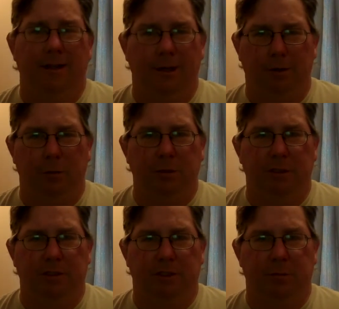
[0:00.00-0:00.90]
They're a little bit
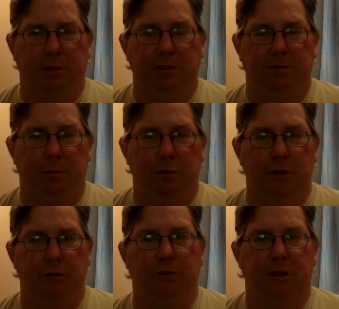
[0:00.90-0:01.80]
less expensive to
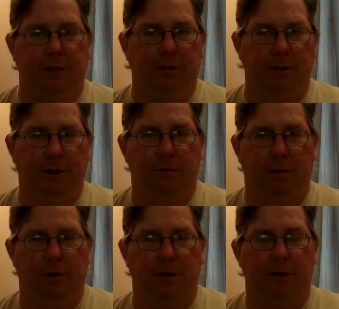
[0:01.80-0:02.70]
produce than the later
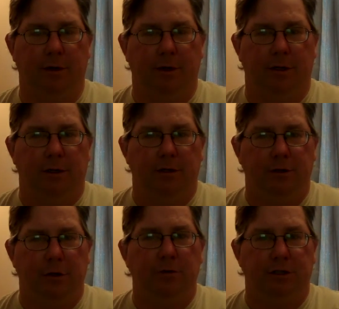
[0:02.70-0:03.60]
on
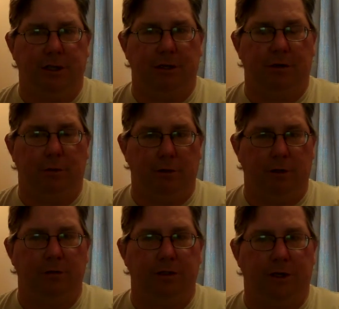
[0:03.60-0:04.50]
no zinc or
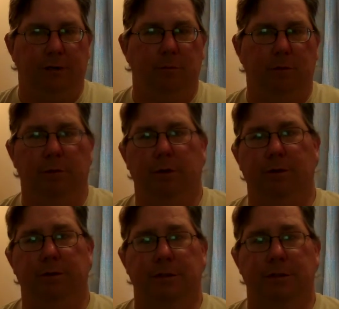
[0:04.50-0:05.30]
low zinc motor oils.